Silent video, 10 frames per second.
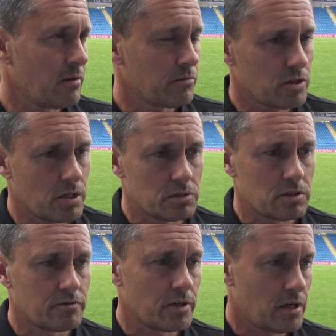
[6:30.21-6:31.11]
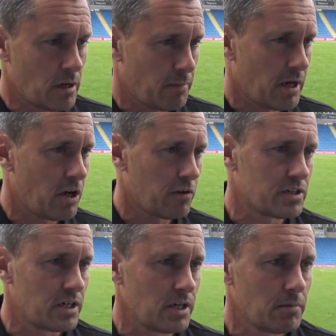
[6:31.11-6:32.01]
in terms of a playoff
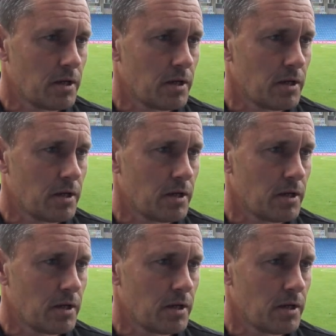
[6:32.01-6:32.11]
team